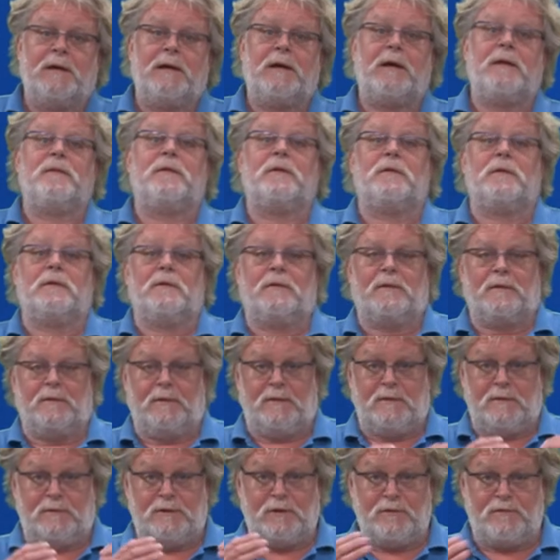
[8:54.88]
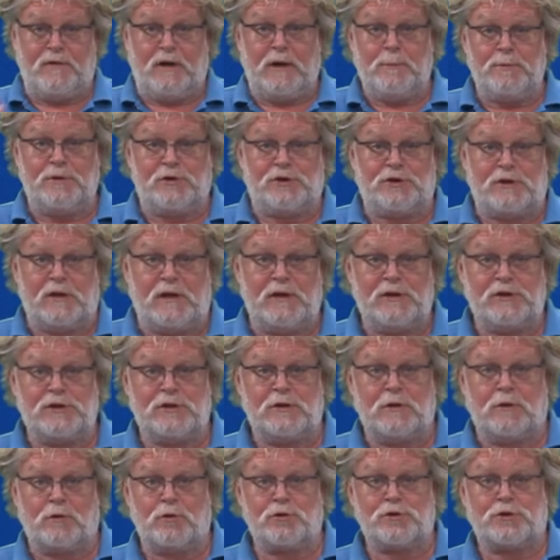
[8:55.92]
In the development
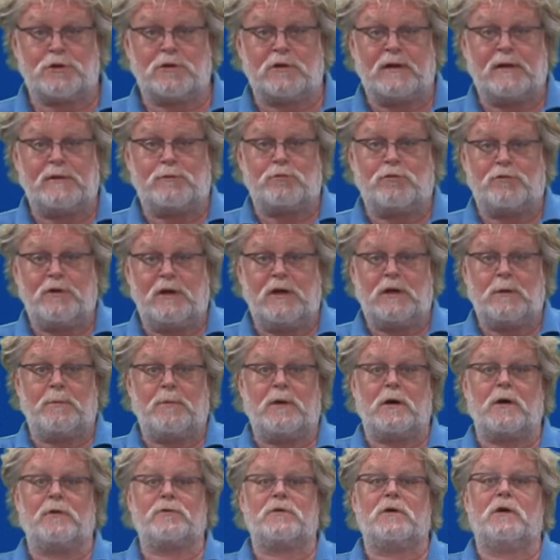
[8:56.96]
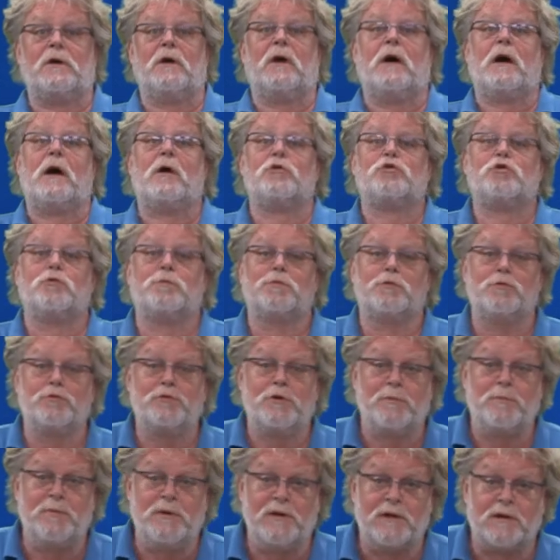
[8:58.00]
stage, Oscar had to think about how to brew
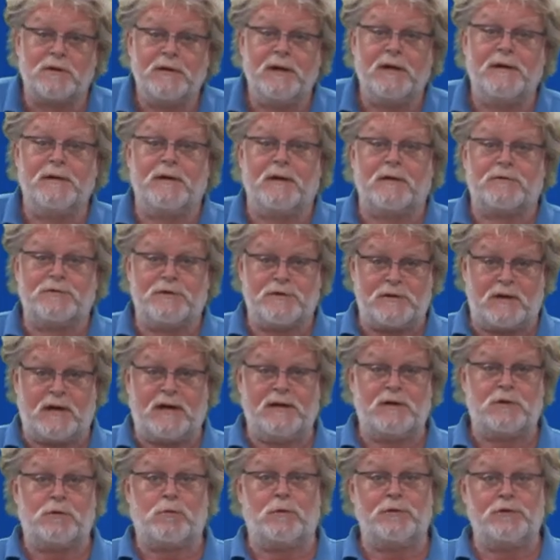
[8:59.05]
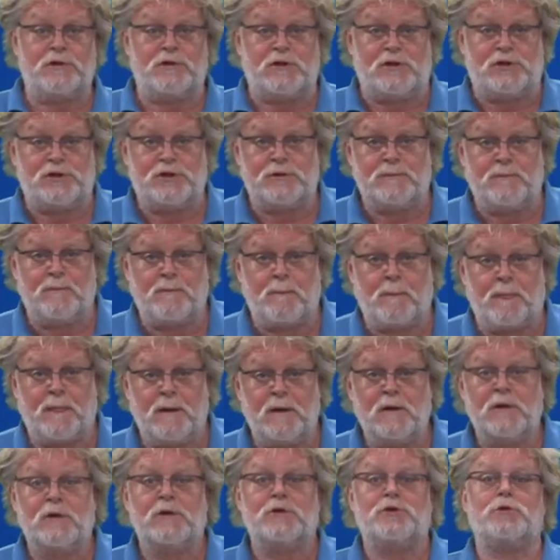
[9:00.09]
the beer in the right quantities.
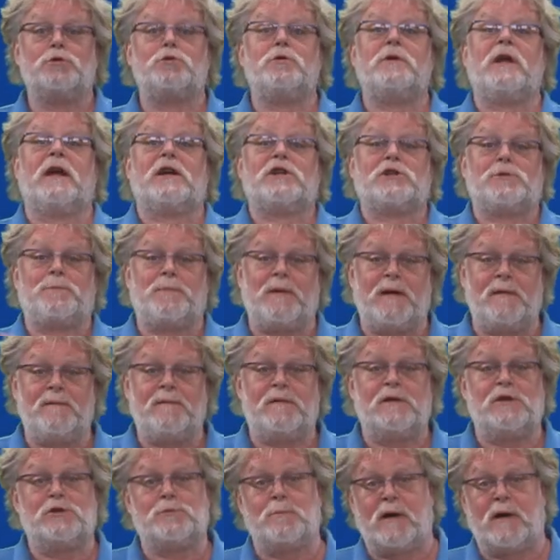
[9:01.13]
Should he expand his